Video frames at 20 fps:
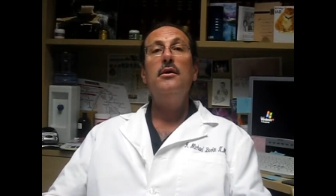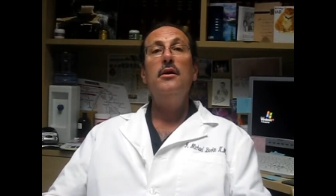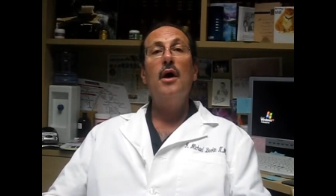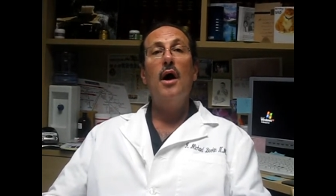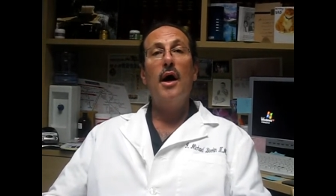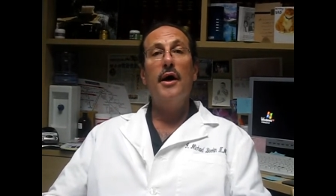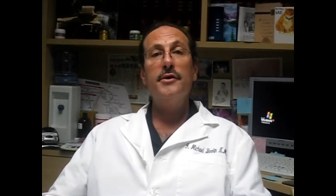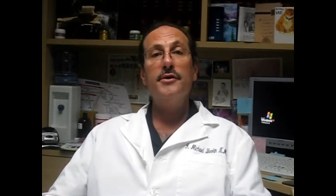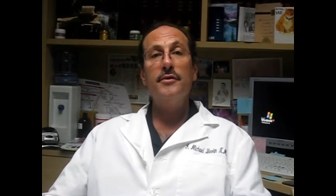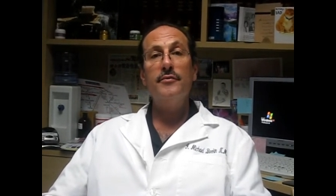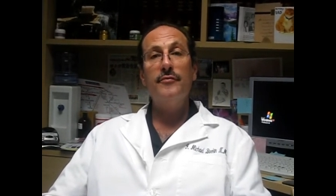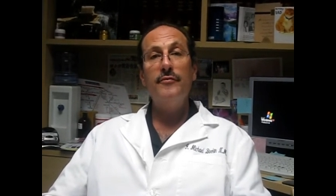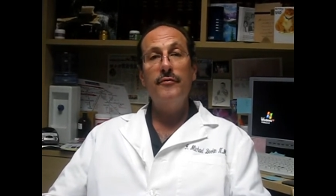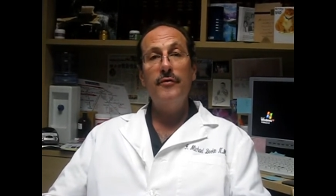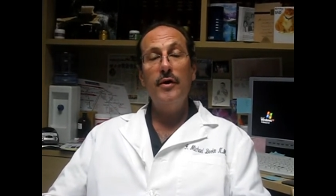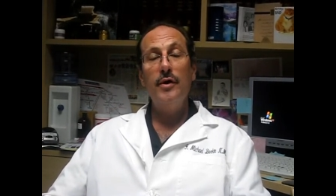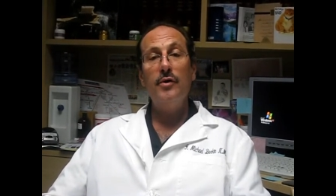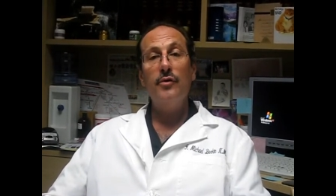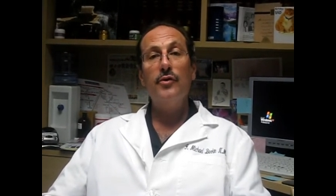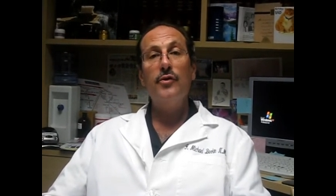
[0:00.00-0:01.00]
not to
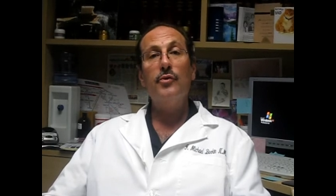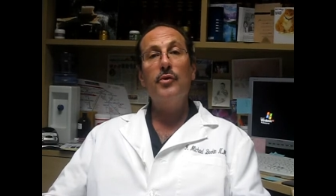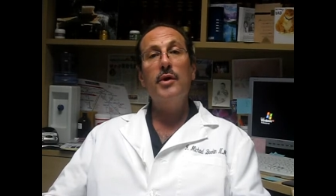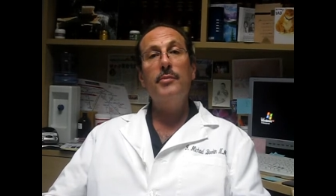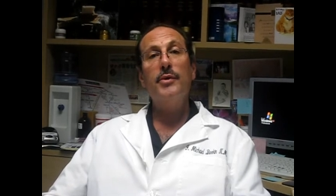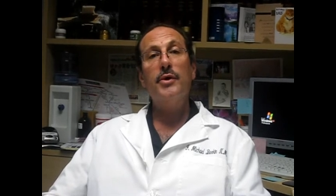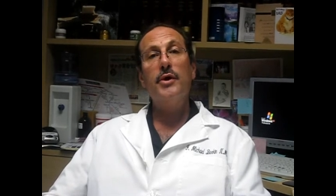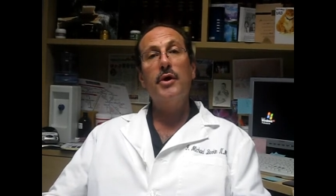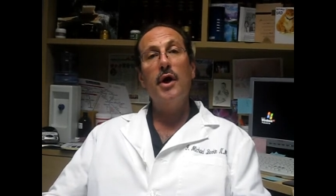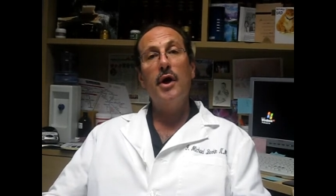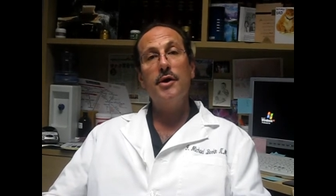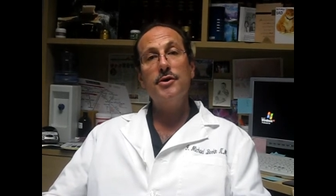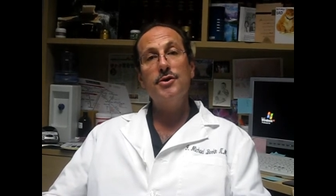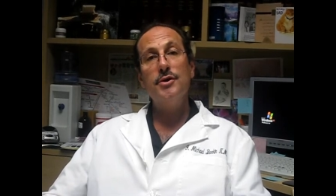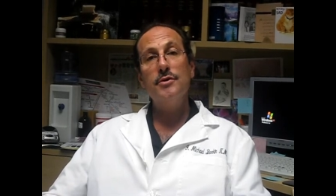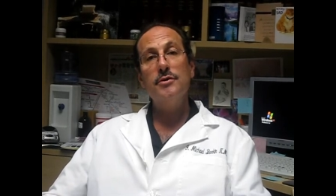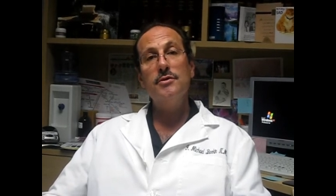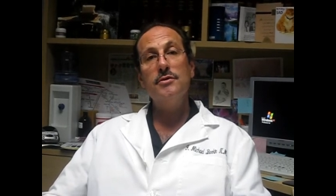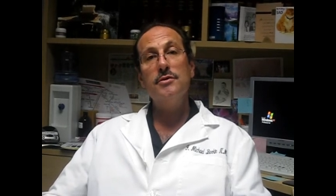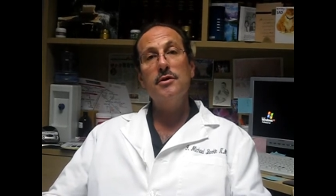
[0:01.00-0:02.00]
feel the
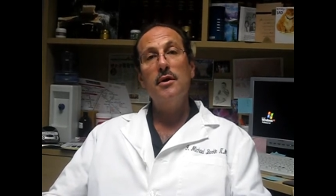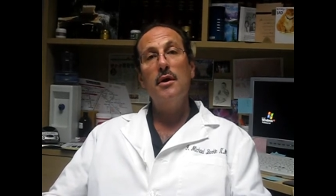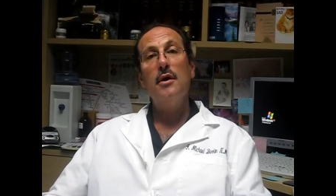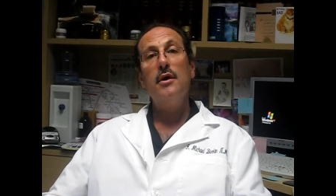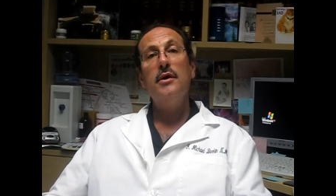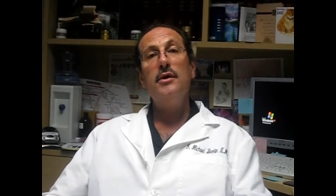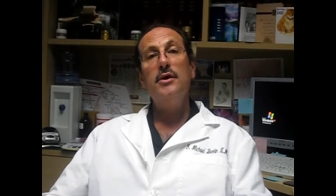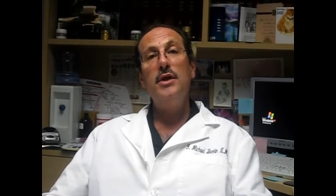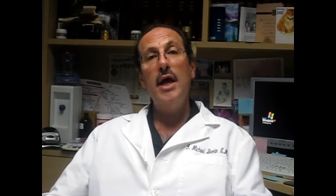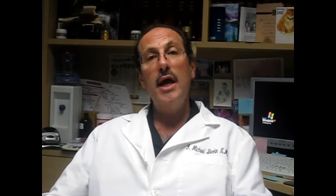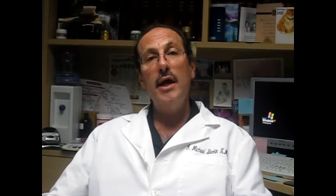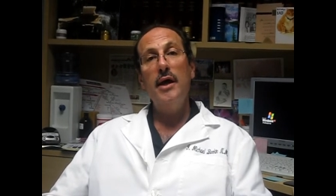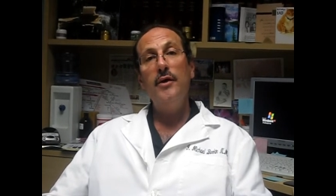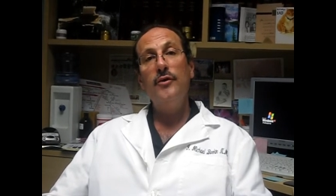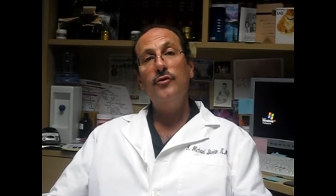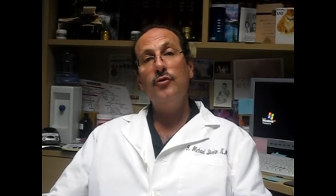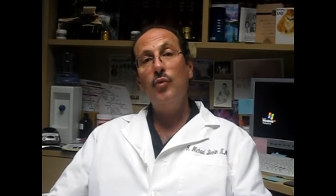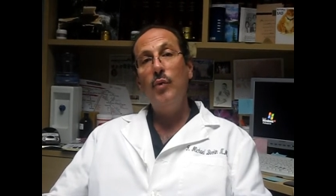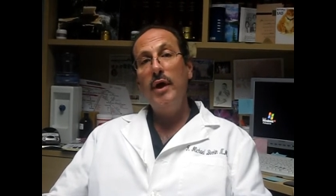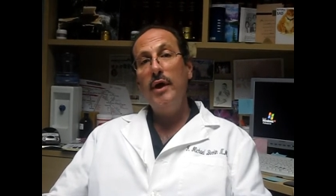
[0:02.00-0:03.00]
repercussions
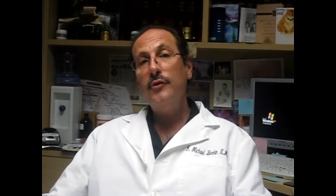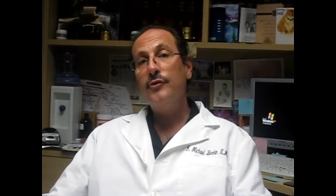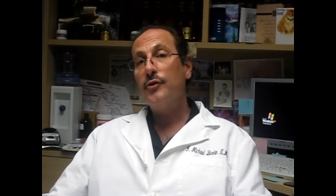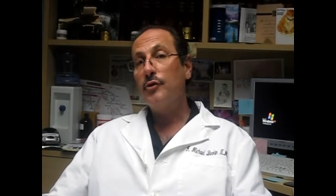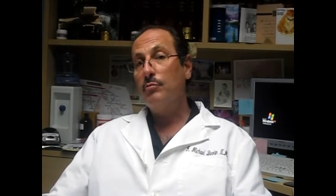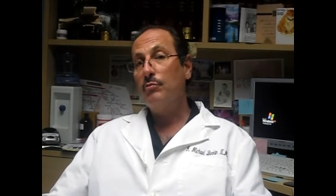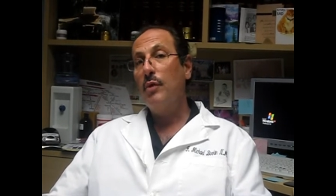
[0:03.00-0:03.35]
days, weeks, or